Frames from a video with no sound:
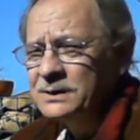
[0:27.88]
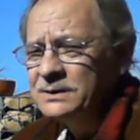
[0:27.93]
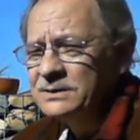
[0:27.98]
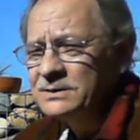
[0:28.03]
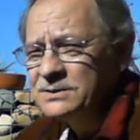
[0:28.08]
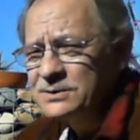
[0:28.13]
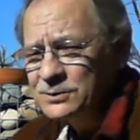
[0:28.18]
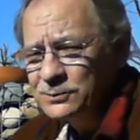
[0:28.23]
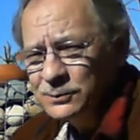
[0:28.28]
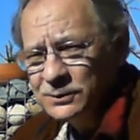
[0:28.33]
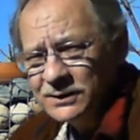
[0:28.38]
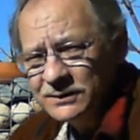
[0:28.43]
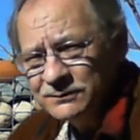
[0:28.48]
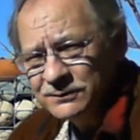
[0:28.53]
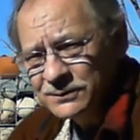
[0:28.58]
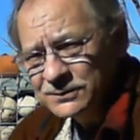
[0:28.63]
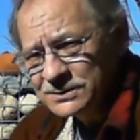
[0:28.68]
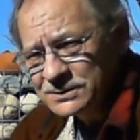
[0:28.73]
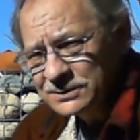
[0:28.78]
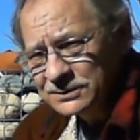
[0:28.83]
So when I
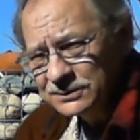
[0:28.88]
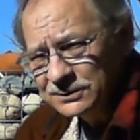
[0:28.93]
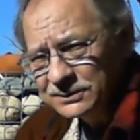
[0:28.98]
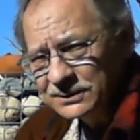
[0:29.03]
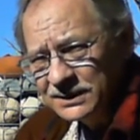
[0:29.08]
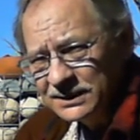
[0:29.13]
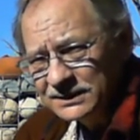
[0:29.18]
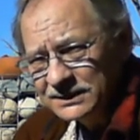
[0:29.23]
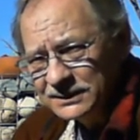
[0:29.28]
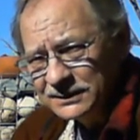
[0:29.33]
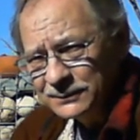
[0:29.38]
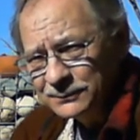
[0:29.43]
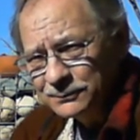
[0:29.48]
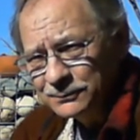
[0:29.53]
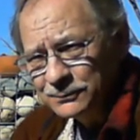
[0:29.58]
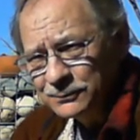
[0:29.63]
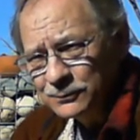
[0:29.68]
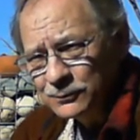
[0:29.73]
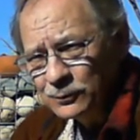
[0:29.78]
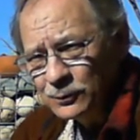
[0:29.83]
first look at them,
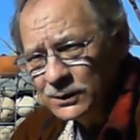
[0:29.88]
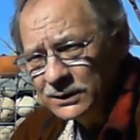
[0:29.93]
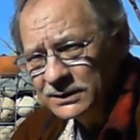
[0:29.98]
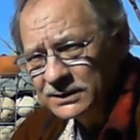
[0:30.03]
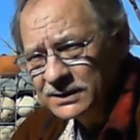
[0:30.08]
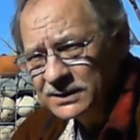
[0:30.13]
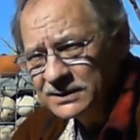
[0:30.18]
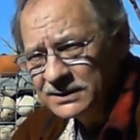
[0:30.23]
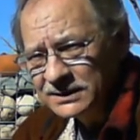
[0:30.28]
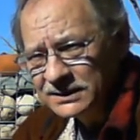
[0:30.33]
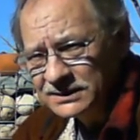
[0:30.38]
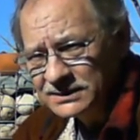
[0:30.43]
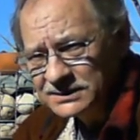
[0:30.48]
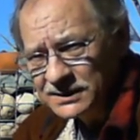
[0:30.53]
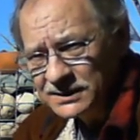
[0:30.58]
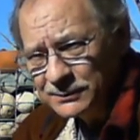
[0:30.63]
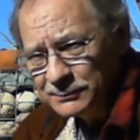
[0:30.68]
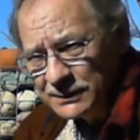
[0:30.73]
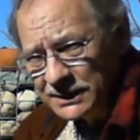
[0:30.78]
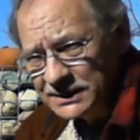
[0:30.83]
one of the things
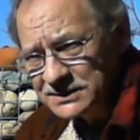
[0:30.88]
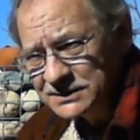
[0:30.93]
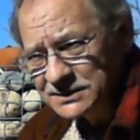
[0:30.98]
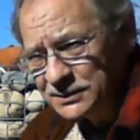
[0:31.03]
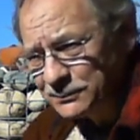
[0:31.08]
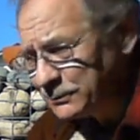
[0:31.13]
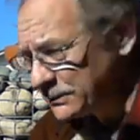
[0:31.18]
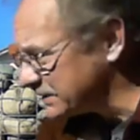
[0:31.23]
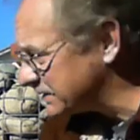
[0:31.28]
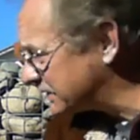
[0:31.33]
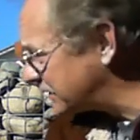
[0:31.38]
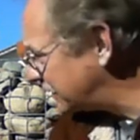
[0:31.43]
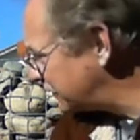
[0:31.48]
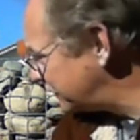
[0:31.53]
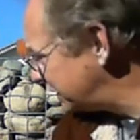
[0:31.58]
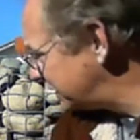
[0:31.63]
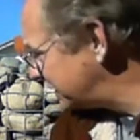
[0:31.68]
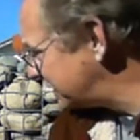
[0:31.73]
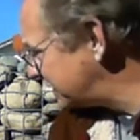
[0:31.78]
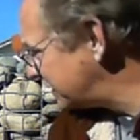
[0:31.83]
I'm asking myself
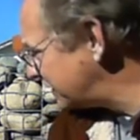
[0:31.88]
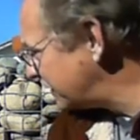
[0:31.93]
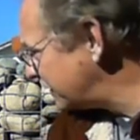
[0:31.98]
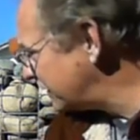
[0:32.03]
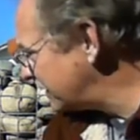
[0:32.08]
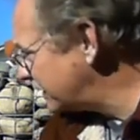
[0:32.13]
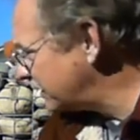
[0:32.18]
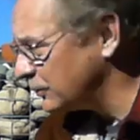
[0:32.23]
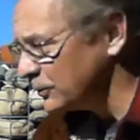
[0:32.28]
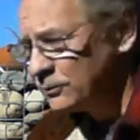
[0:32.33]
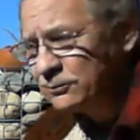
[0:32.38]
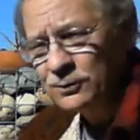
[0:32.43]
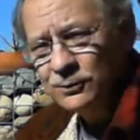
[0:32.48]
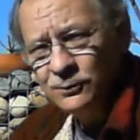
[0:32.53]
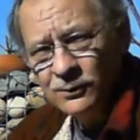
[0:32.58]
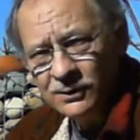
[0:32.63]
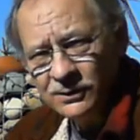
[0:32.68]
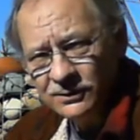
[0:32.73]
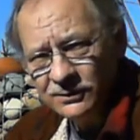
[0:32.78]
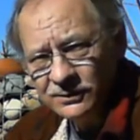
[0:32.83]
is, are they
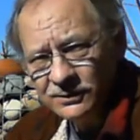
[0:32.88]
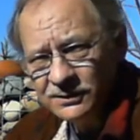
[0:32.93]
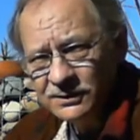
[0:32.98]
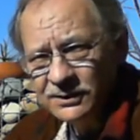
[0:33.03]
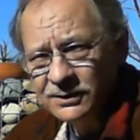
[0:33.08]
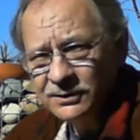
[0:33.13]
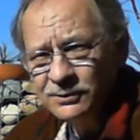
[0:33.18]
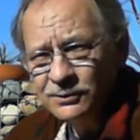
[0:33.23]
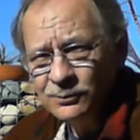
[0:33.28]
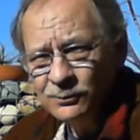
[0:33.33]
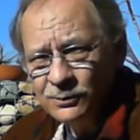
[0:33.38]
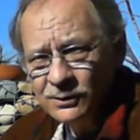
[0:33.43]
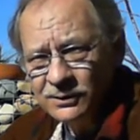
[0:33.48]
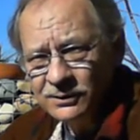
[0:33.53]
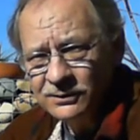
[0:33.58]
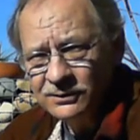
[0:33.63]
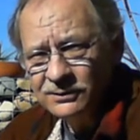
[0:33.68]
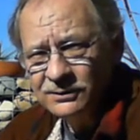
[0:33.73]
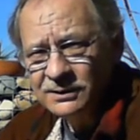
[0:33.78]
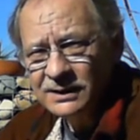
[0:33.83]
overwatered,
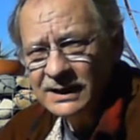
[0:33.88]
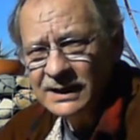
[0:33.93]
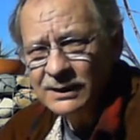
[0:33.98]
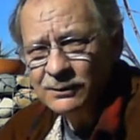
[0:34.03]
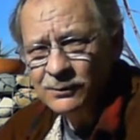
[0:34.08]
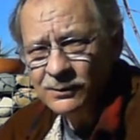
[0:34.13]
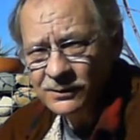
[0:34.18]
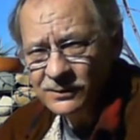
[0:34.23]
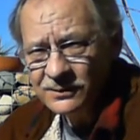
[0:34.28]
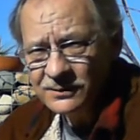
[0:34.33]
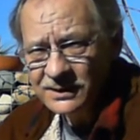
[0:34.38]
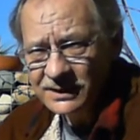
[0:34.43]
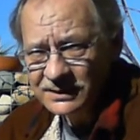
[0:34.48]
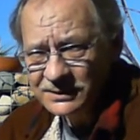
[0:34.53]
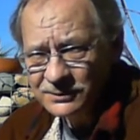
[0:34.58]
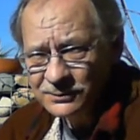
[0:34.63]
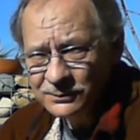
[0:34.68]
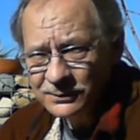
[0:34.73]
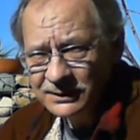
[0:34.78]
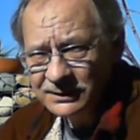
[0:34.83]
underwatered? How are they
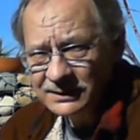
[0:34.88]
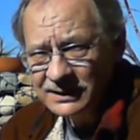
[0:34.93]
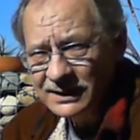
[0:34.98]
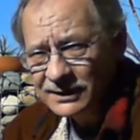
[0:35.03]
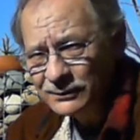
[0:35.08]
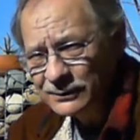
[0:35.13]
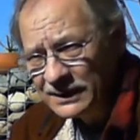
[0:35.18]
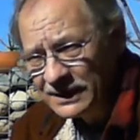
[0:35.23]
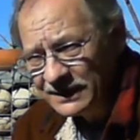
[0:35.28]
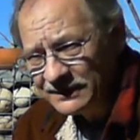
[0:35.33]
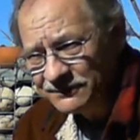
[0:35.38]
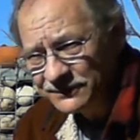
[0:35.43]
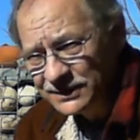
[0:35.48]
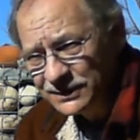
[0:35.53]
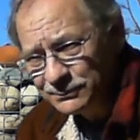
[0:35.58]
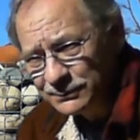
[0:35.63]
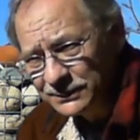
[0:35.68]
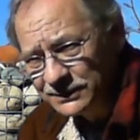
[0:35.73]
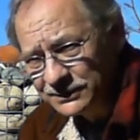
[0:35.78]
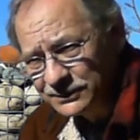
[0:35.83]
doing? How have they
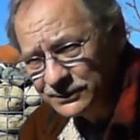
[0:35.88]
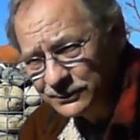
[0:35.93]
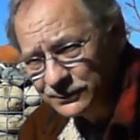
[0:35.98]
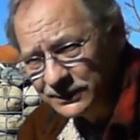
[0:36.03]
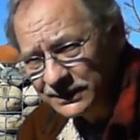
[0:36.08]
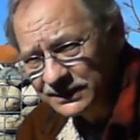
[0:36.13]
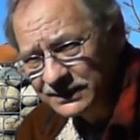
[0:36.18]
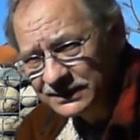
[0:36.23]
been doing?